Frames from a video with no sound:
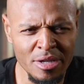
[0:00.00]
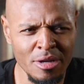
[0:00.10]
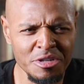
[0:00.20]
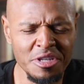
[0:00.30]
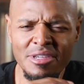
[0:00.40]
you
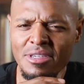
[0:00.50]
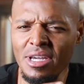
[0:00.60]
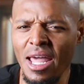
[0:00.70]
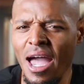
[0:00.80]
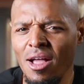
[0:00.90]
know, she
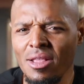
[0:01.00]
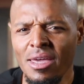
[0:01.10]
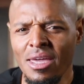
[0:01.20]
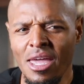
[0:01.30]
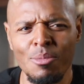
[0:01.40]
stood out
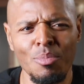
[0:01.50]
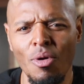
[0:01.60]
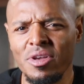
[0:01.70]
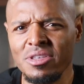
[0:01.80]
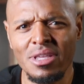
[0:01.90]
in
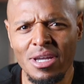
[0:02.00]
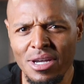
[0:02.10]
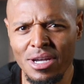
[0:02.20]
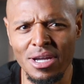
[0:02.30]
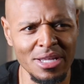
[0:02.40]
Boyz n the
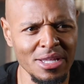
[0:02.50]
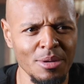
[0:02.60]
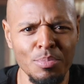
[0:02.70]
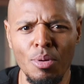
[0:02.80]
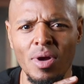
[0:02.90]
Hood and
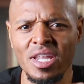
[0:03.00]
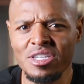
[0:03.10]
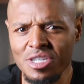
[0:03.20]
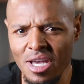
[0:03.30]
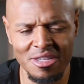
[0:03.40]
then
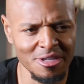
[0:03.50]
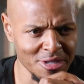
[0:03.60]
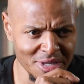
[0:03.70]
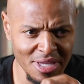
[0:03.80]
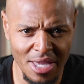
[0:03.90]
Poetic
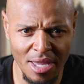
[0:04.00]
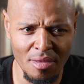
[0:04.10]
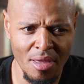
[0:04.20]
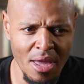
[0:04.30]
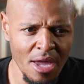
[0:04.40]
Justice. And
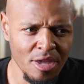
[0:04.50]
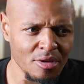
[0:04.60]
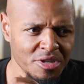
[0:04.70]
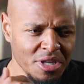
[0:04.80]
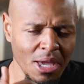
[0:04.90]
then, you
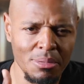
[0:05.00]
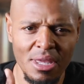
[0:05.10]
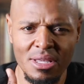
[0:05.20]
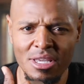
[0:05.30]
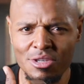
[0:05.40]
know, she kept
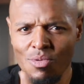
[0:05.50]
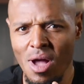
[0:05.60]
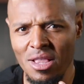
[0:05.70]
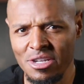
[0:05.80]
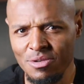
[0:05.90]
getting these
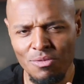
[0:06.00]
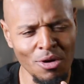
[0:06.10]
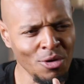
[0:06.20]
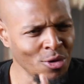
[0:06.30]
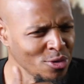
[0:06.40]
quality
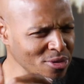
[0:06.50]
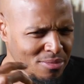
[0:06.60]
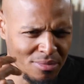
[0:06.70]
roles.